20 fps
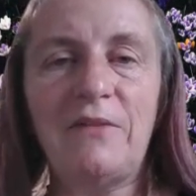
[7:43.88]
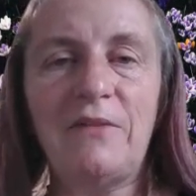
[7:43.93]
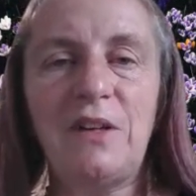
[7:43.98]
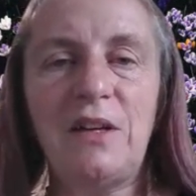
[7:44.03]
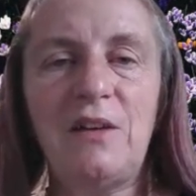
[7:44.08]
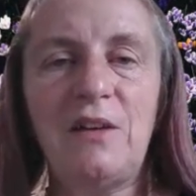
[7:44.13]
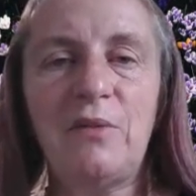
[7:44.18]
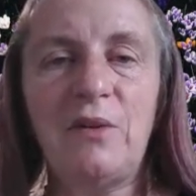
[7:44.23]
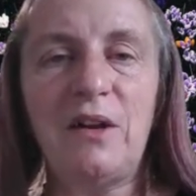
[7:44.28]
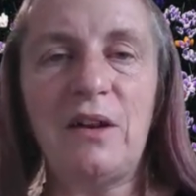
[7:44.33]

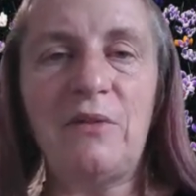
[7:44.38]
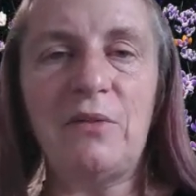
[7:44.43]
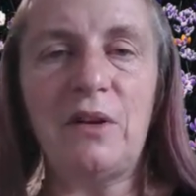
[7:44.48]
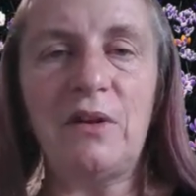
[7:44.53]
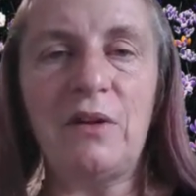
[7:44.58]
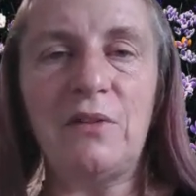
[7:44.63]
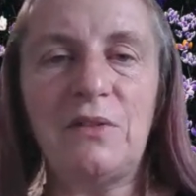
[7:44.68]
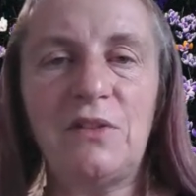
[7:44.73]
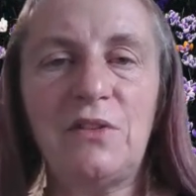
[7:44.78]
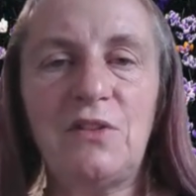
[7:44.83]
Love to hear what
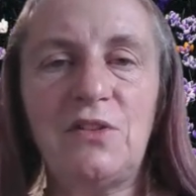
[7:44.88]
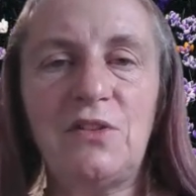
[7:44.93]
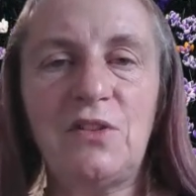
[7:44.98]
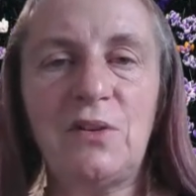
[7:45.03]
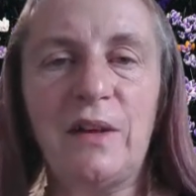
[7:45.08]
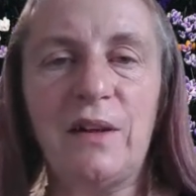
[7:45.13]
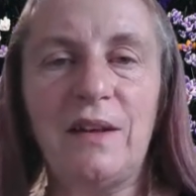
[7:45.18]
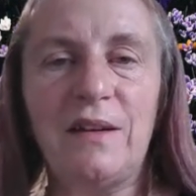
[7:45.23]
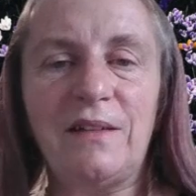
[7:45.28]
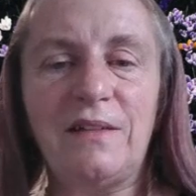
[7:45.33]
everyone else is
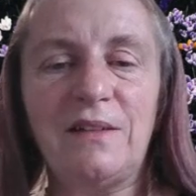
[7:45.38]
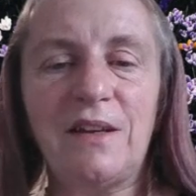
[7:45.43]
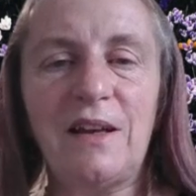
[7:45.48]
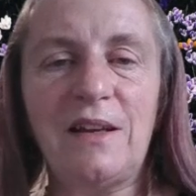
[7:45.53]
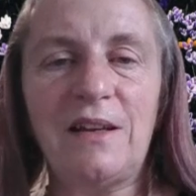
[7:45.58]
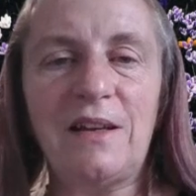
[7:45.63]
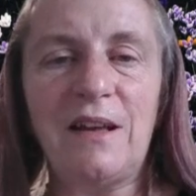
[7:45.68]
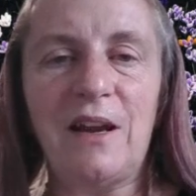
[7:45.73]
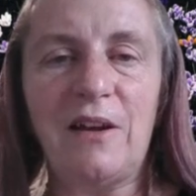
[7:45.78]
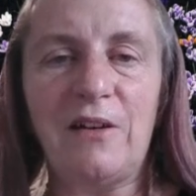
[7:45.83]
doing.
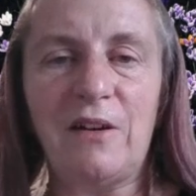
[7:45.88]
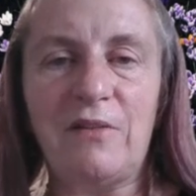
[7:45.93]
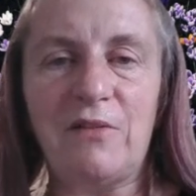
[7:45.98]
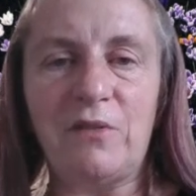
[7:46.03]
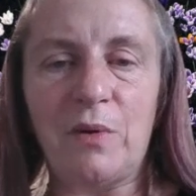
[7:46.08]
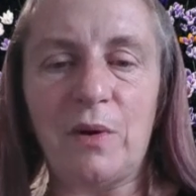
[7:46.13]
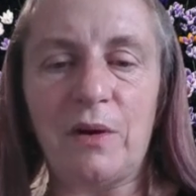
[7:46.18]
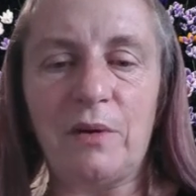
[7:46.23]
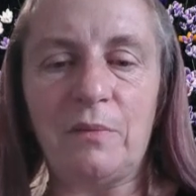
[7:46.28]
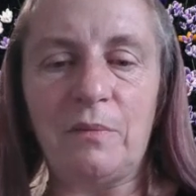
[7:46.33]
Take care,
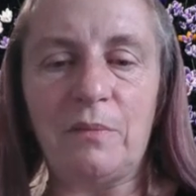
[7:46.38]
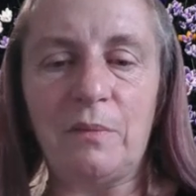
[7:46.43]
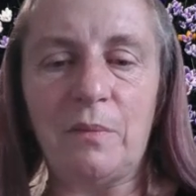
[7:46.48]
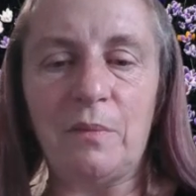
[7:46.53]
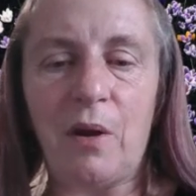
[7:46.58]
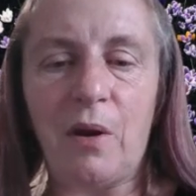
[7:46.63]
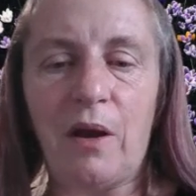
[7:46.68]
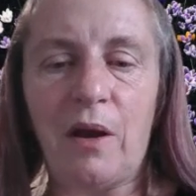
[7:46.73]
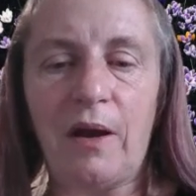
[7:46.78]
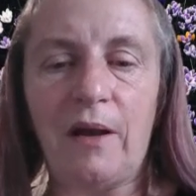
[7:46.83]
everyone.
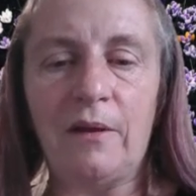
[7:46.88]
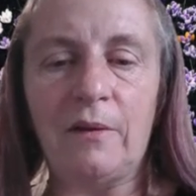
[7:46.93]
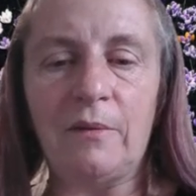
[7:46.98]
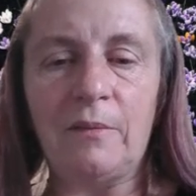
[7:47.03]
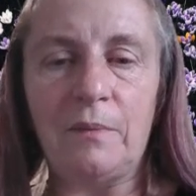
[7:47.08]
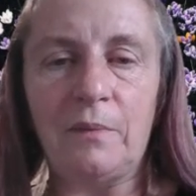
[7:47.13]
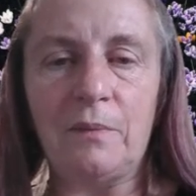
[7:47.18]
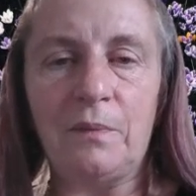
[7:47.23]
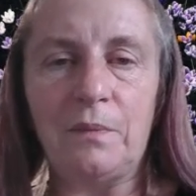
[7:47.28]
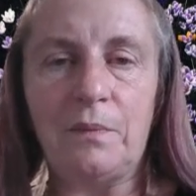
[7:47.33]

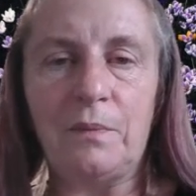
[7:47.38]
Bye.